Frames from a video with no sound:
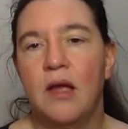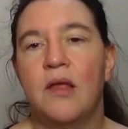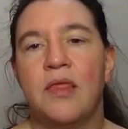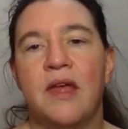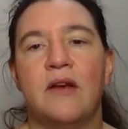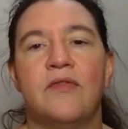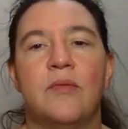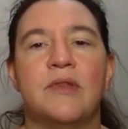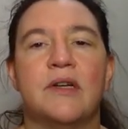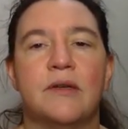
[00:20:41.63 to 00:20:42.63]
Then
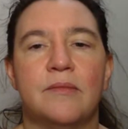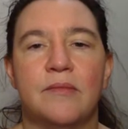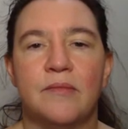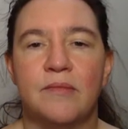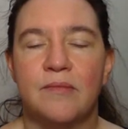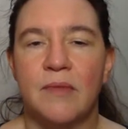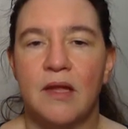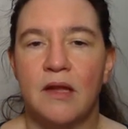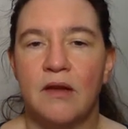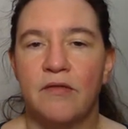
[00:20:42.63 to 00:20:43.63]
from
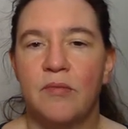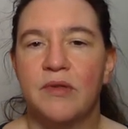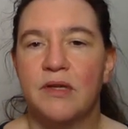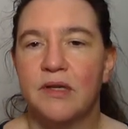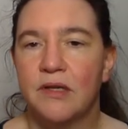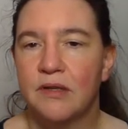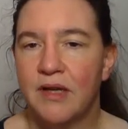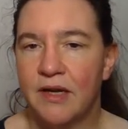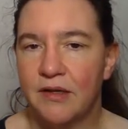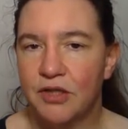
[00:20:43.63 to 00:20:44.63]
the
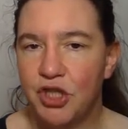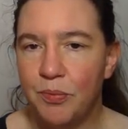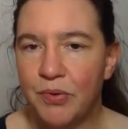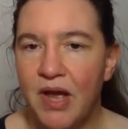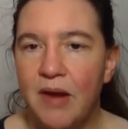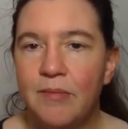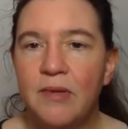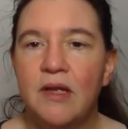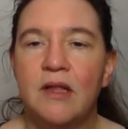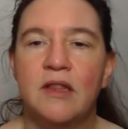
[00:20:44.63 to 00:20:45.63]
G prime,